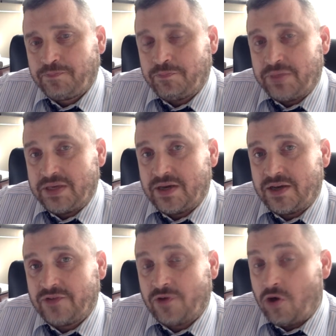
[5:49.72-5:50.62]

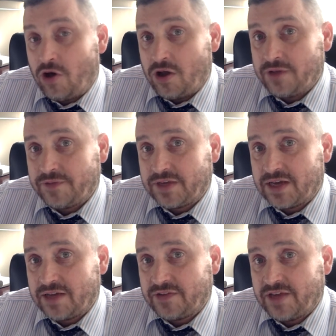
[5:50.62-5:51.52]
Because all of the
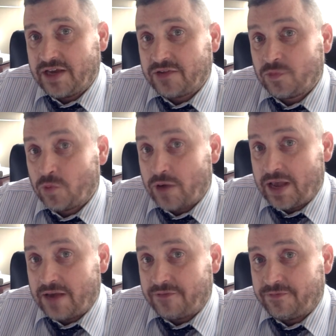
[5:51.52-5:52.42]
contacts were
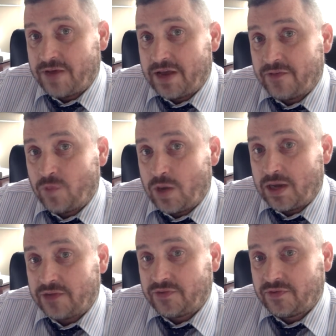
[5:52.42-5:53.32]
at 5
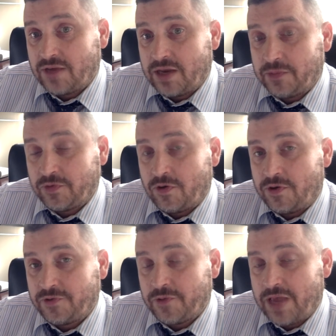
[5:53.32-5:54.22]
watts, I was
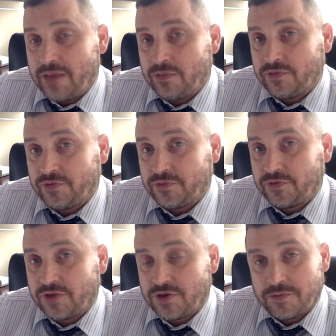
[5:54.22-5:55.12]
also able to
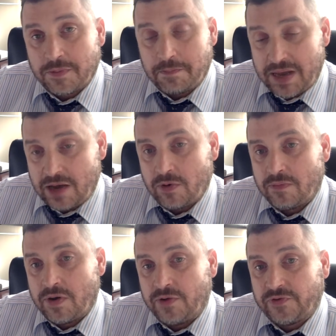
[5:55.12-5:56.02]
secure the
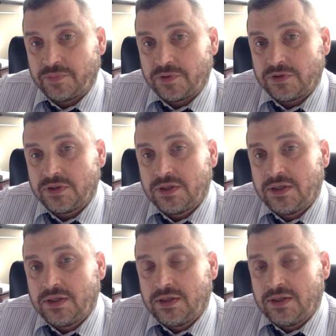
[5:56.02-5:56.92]
power multiple.
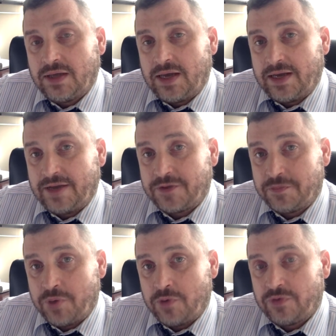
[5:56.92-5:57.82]
I got
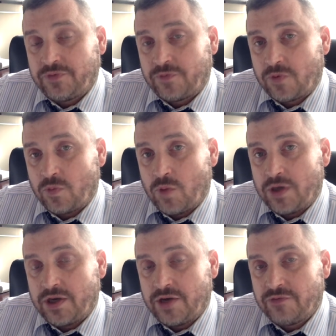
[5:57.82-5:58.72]
the bonus for
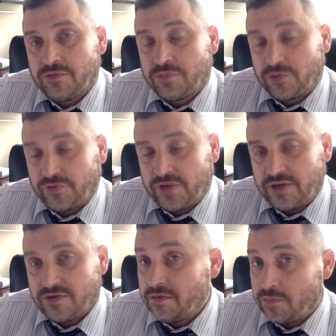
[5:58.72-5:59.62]

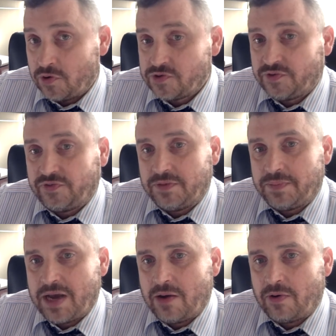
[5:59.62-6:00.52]
100% emergency
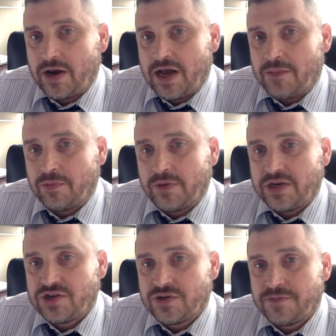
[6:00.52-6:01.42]
power
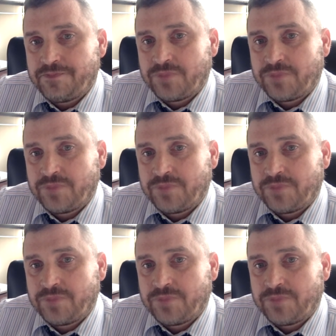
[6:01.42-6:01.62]
operation.